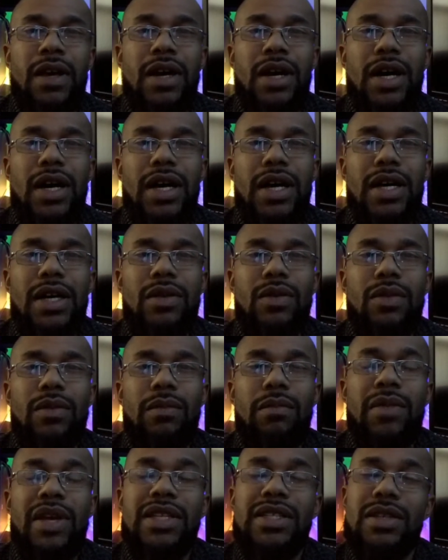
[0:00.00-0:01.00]

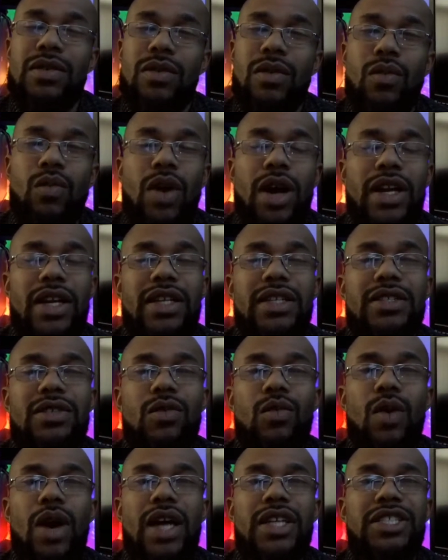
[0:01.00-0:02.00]
Wanted
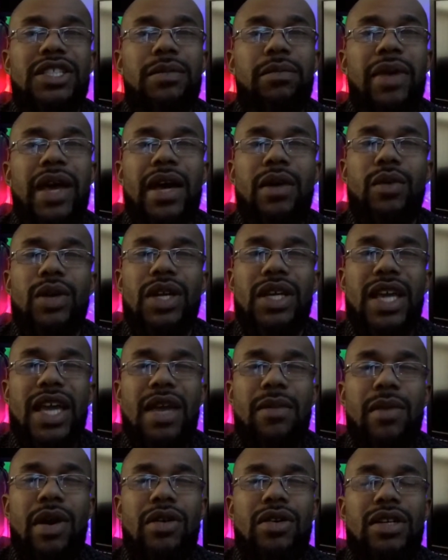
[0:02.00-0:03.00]
to watch it back when it
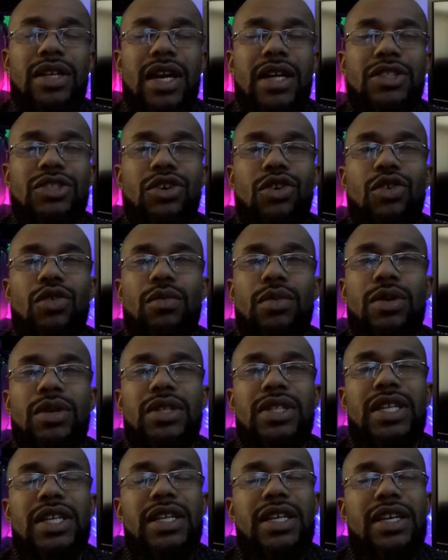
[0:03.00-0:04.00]
came out in October.
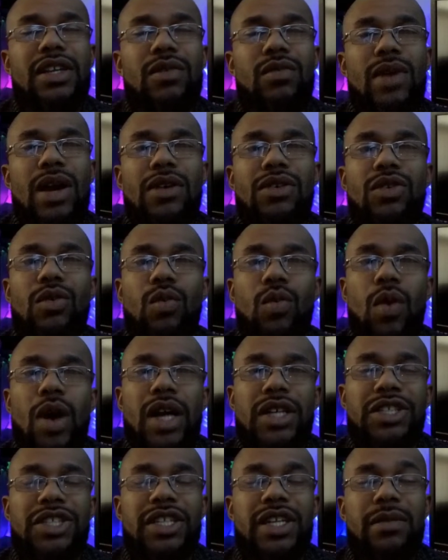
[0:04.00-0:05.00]
Didn't get around to
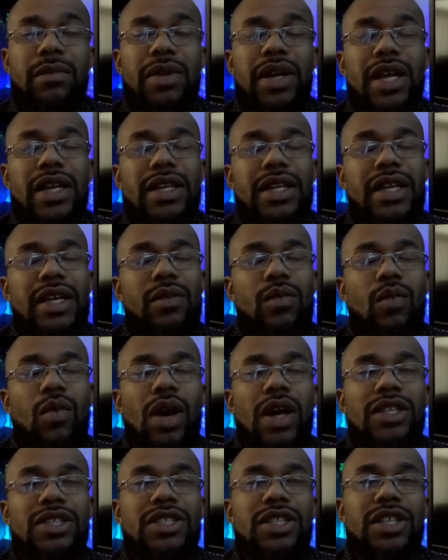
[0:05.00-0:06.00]
watching it, but I did
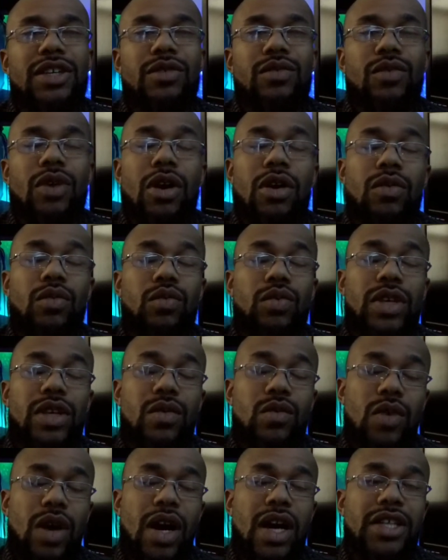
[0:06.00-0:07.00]
watch
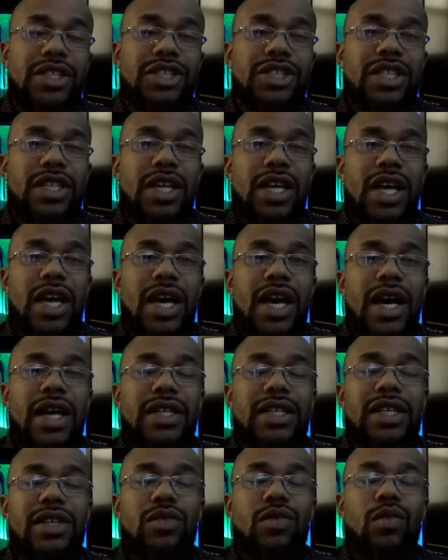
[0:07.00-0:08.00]
rewatch.
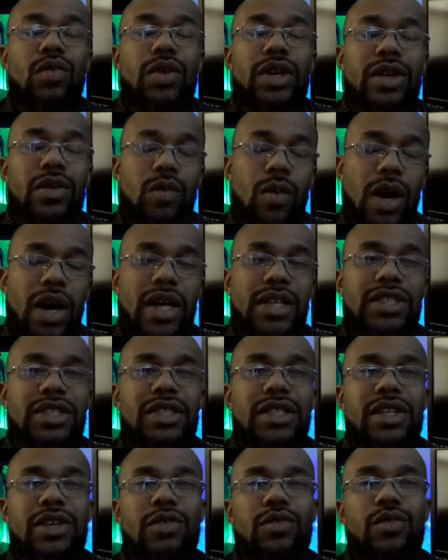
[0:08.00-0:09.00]
I did
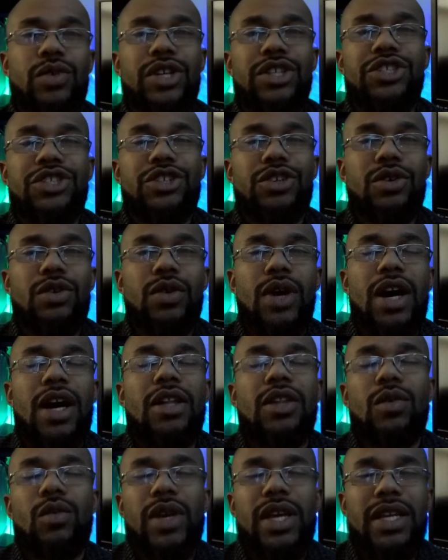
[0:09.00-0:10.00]
rewatch the original
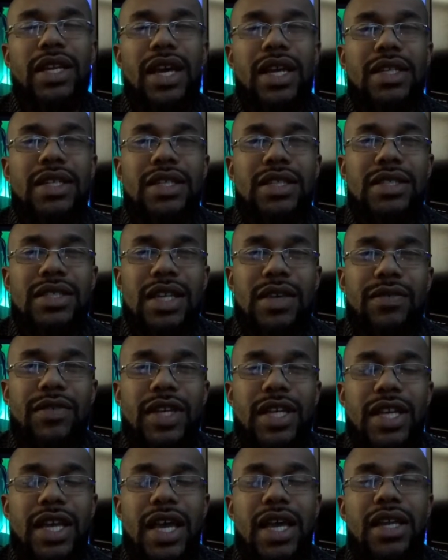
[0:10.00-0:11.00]
Halloween
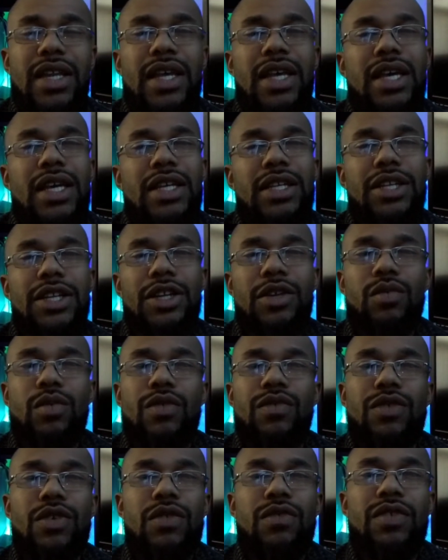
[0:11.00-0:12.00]
1978. Did a
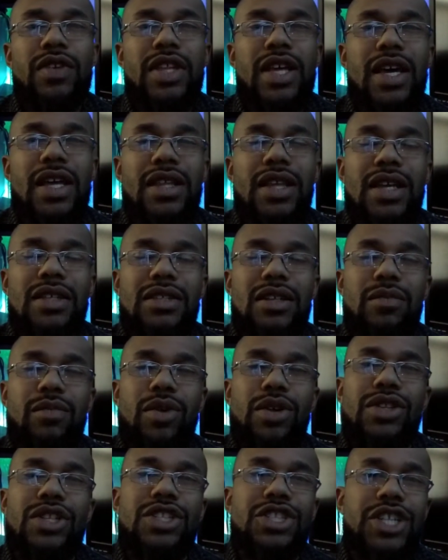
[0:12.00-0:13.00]
review for that. That's
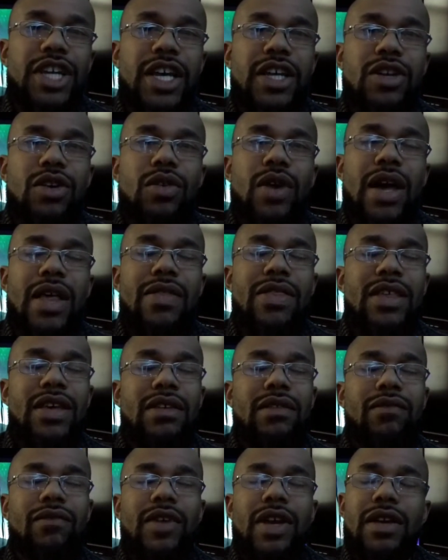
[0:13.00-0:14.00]
up on the channel. I
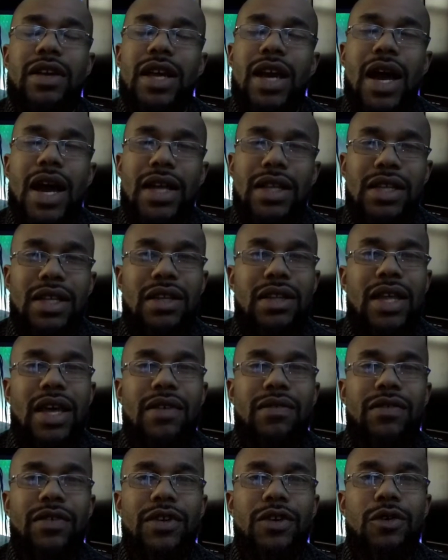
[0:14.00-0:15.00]
think very highly of
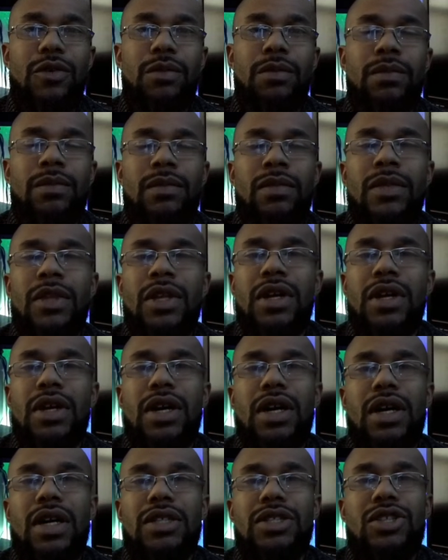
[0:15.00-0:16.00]
that film.
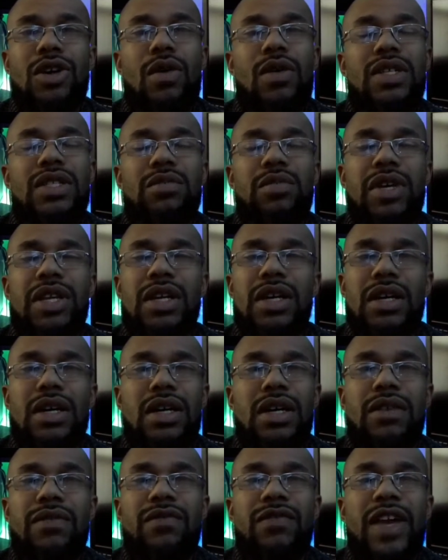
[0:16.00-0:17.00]
It's always been
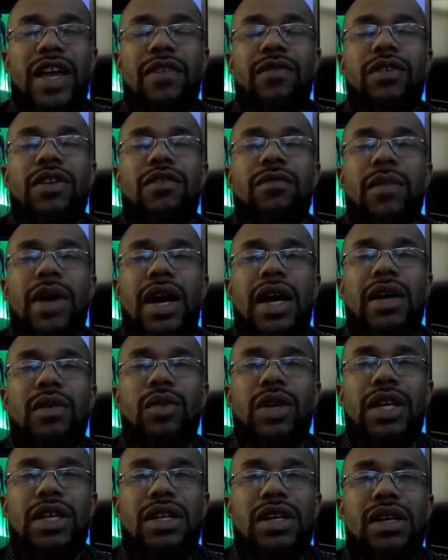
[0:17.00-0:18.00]
a favorite of
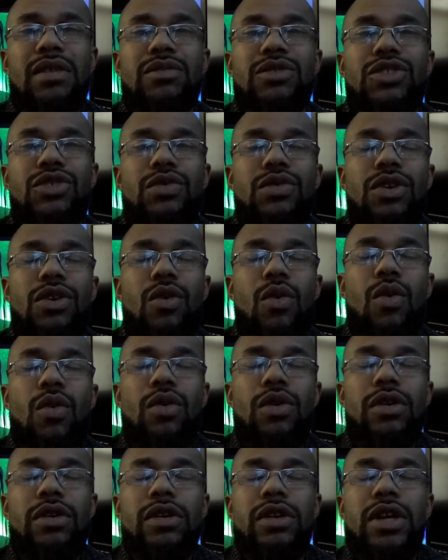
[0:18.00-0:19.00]
mine when it comes to the
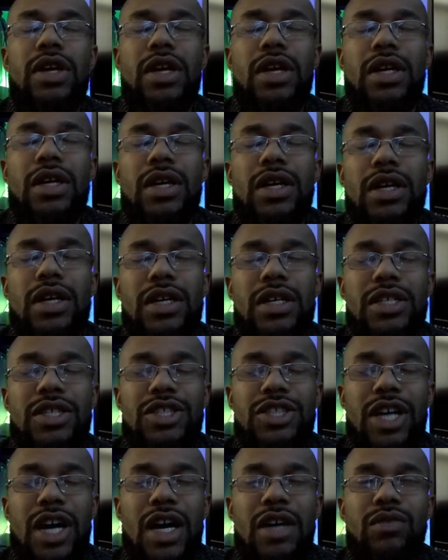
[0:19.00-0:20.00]
horror
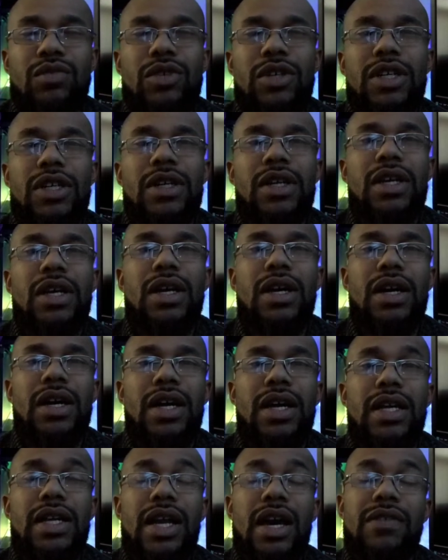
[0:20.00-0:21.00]
genre.
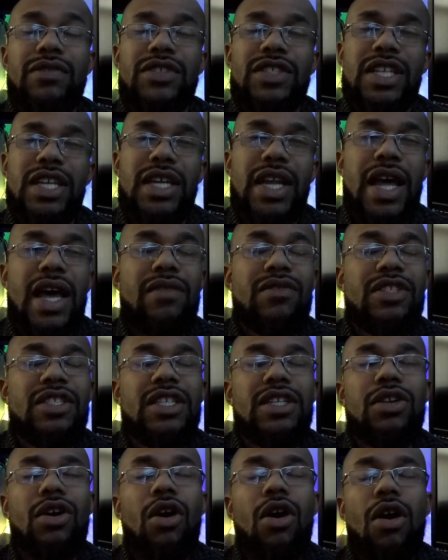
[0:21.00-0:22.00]
And I haven't
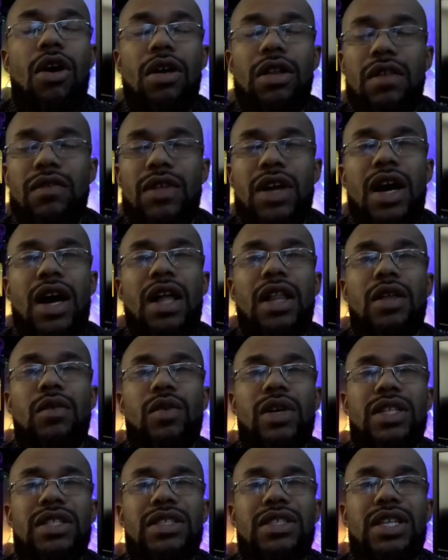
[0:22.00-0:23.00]
seen all of the
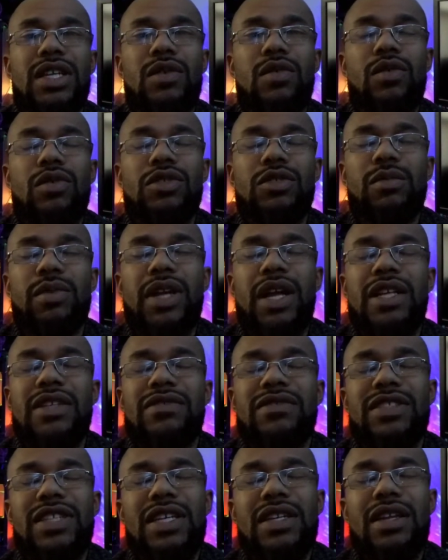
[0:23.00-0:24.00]
Halloween sequels, but
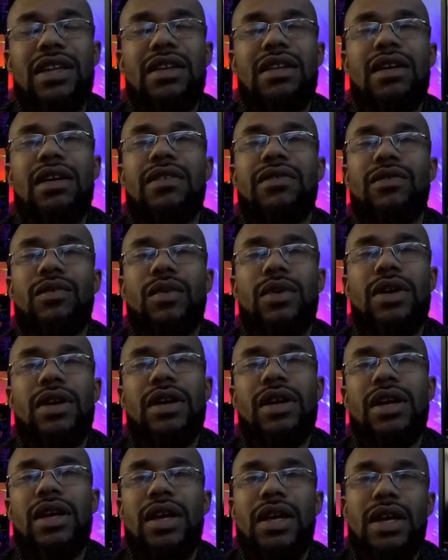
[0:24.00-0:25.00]
I've seen enough
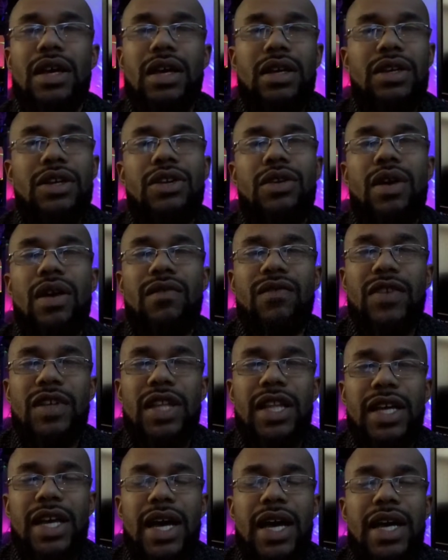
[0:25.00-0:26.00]
where, I
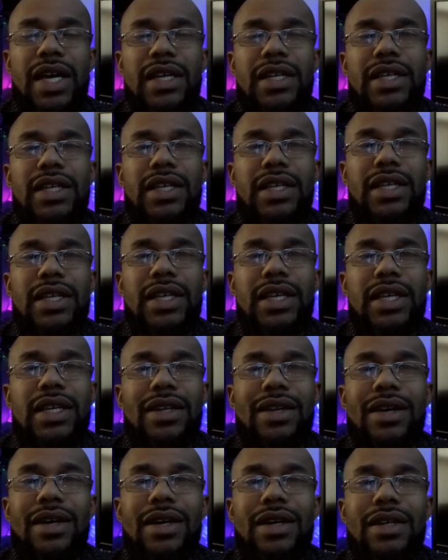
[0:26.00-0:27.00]
feel like I
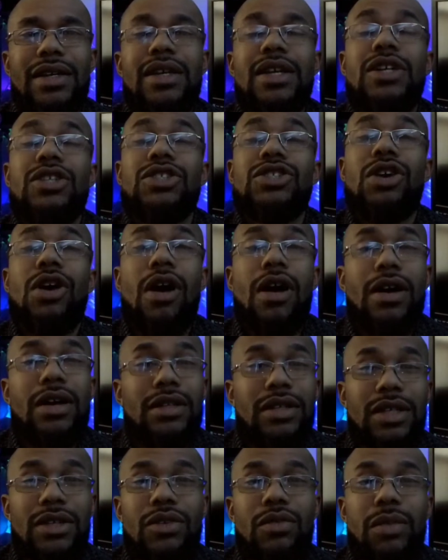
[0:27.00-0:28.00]
can talk
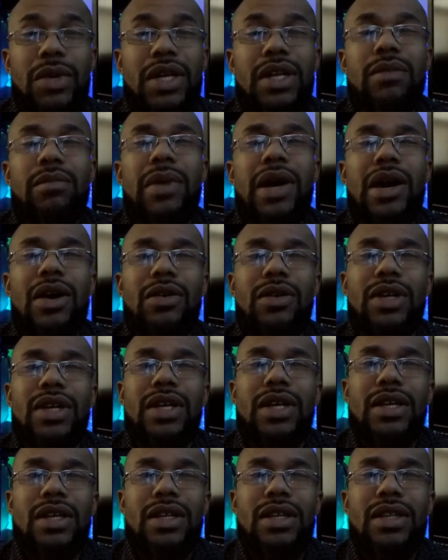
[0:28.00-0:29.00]
a little bit about
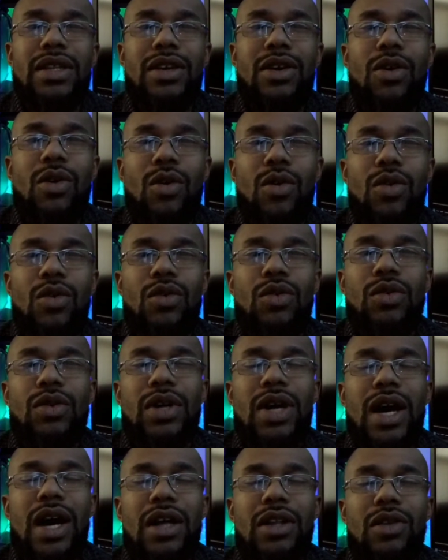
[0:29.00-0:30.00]
the whole
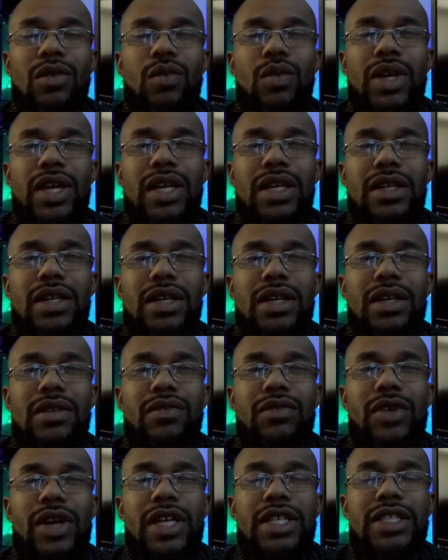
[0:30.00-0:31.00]
Halloween
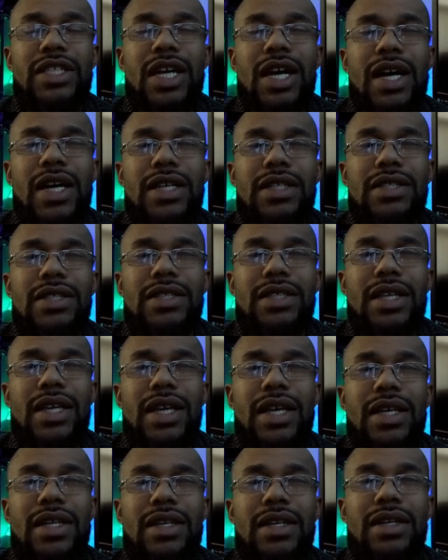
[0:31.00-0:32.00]
franchise
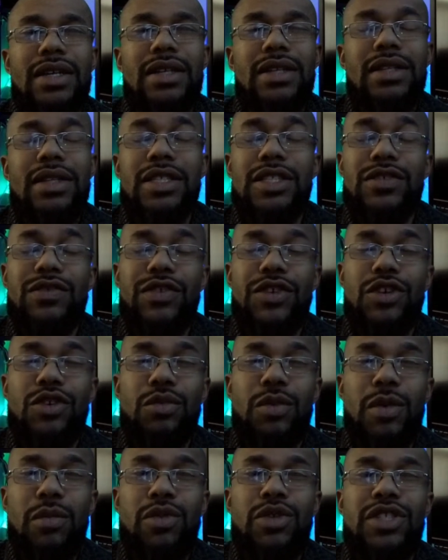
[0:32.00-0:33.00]
and this
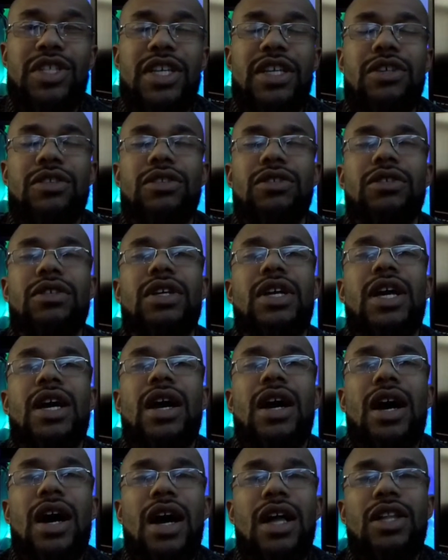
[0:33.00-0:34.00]
film in particular,
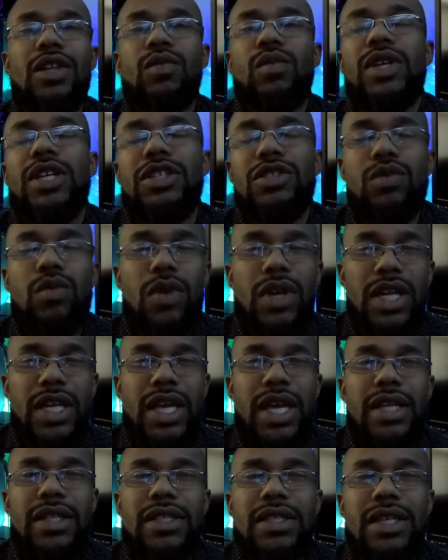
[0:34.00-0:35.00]
Halloween
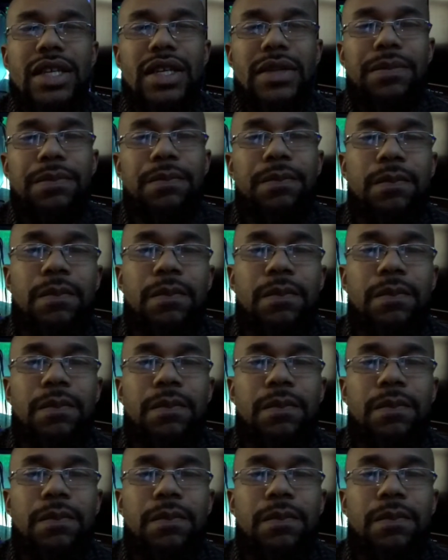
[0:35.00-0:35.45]
2018.